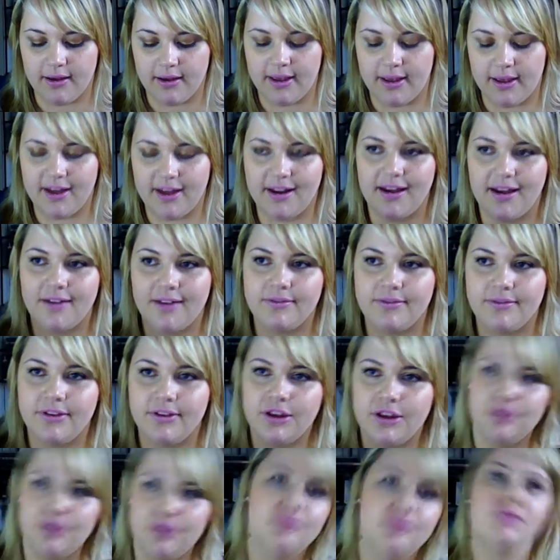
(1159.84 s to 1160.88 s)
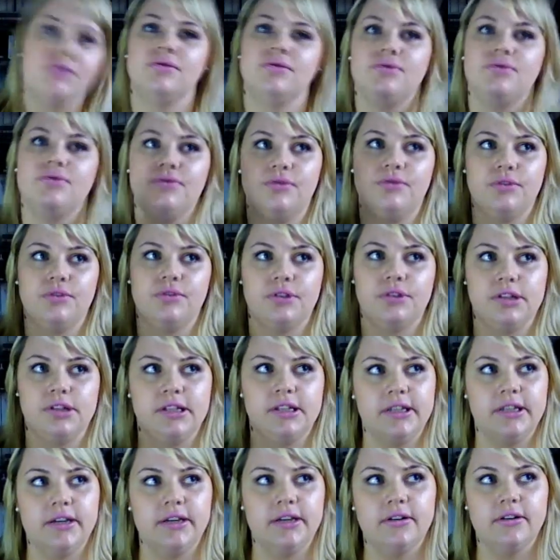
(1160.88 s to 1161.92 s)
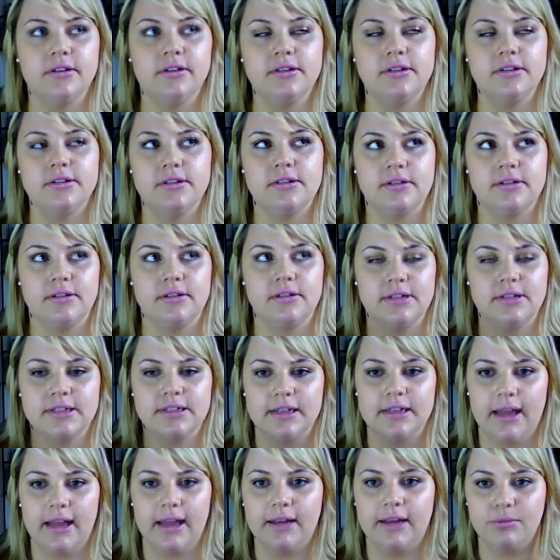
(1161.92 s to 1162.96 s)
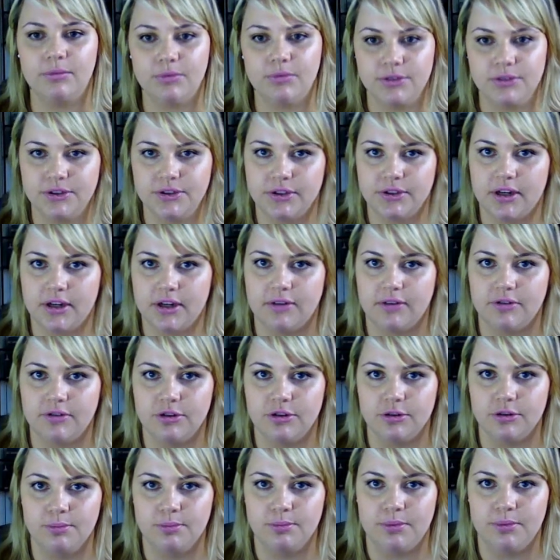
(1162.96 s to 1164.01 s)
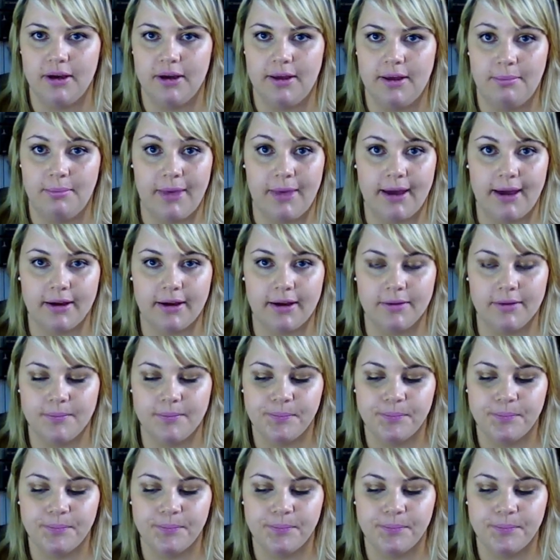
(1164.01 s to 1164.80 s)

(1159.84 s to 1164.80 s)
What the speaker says: And I've used for years the Select Moisture Cover by MAC.